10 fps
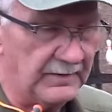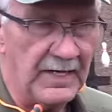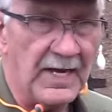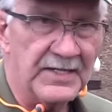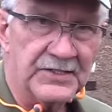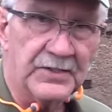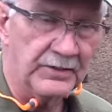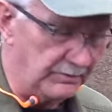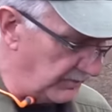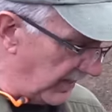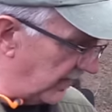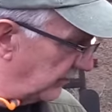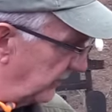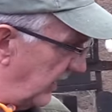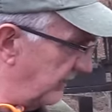nice to be
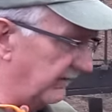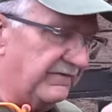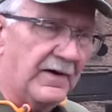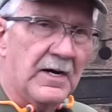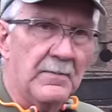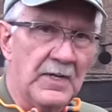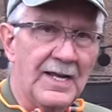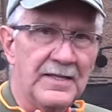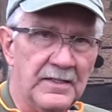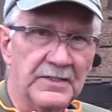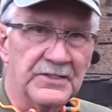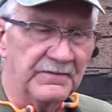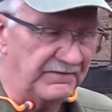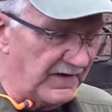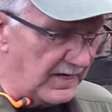able to have a firearm like this
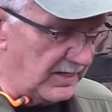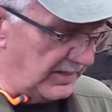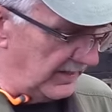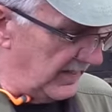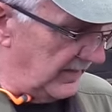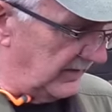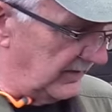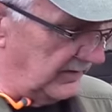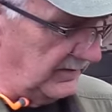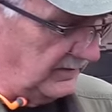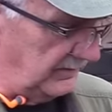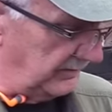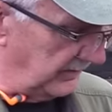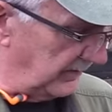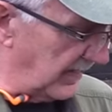and fire it.
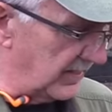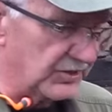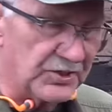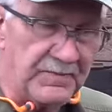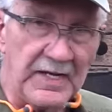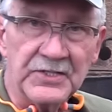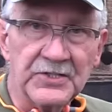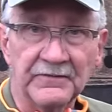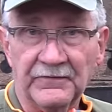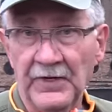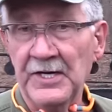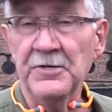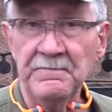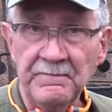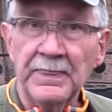It kind of speaks to
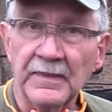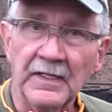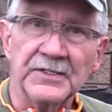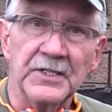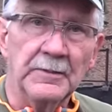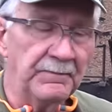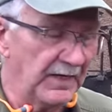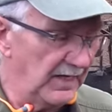freedom, doesn't it?